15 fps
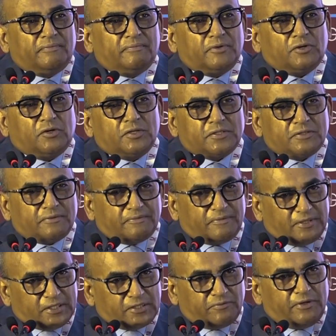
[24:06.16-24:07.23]
because
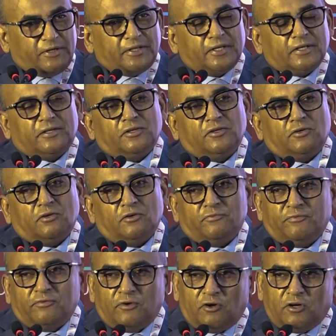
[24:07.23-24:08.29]
this will take care of
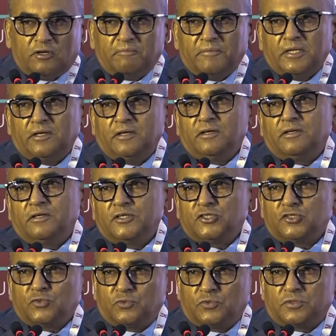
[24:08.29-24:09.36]
lot many
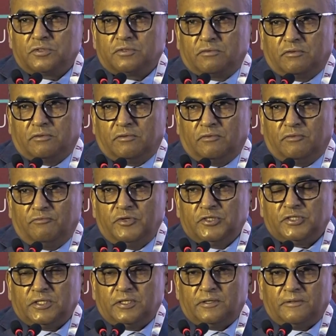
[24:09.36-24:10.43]
issues
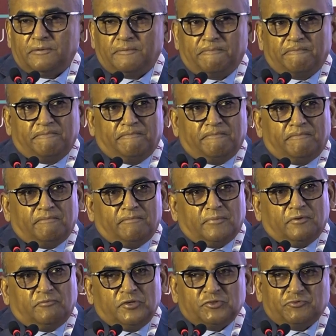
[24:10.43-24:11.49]
which
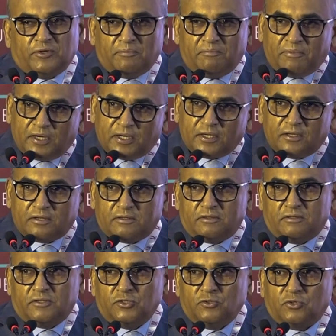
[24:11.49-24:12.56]
will bug
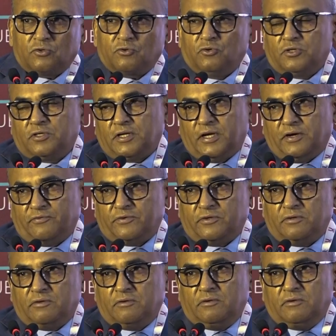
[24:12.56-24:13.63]
your courtcraft.
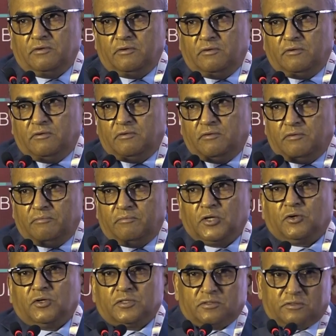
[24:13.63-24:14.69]

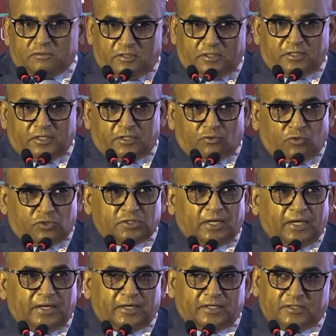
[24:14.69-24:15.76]
Because it looks
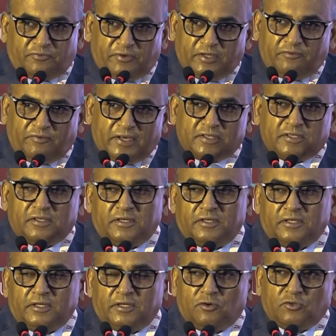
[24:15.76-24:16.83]
like it's very
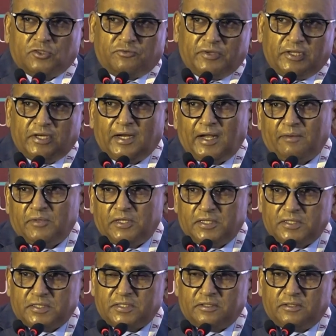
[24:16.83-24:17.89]
fascinating, it looks very
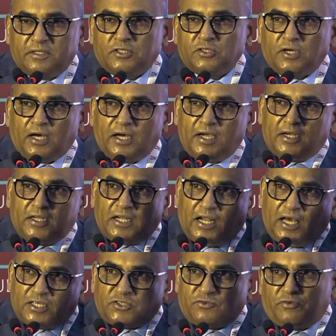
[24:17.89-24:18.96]
glamorous that I had a
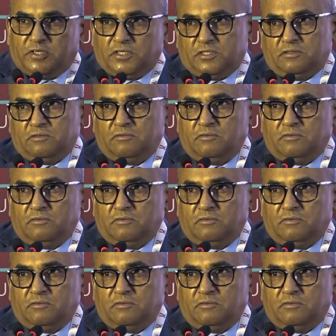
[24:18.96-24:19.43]
last word.